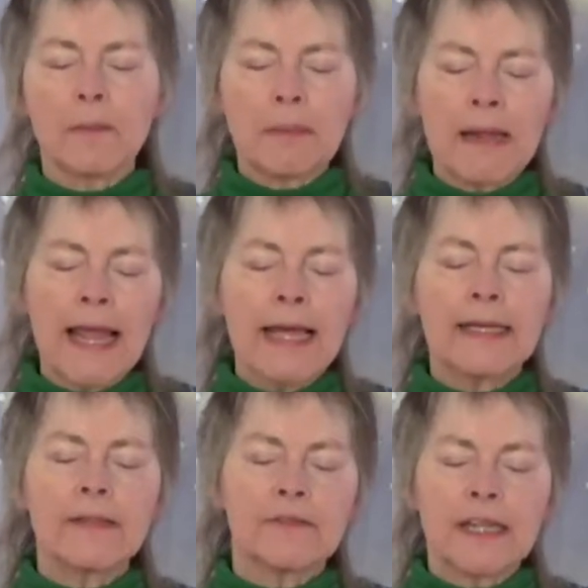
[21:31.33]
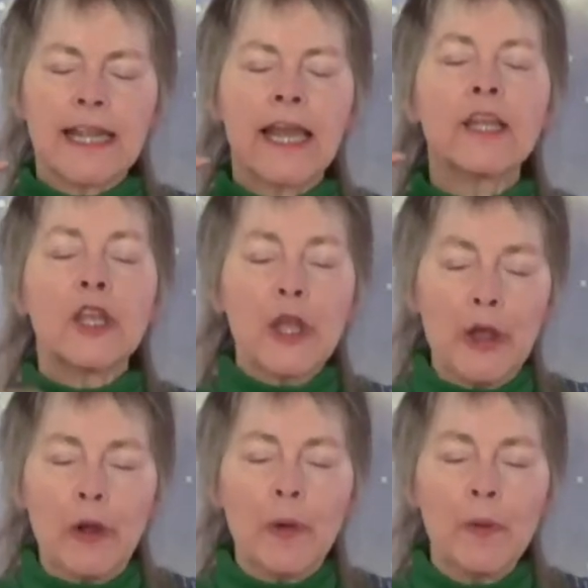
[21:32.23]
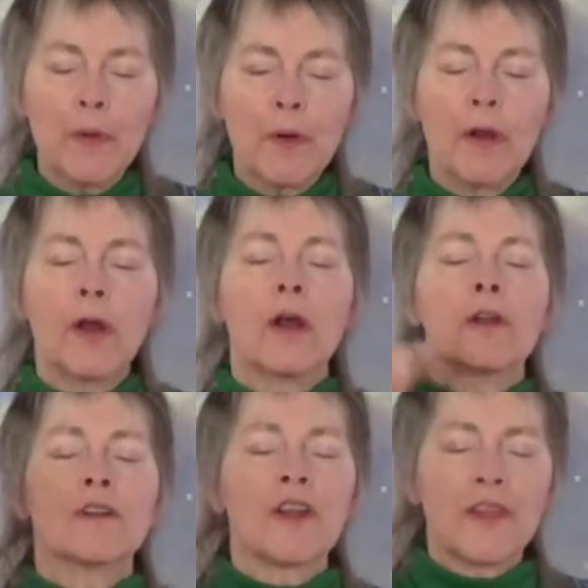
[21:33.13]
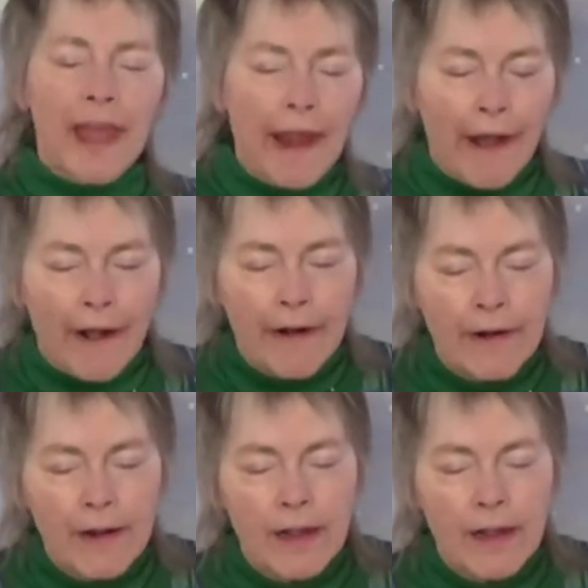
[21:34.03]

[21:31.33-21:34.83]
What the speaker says: the plan is to get you to there.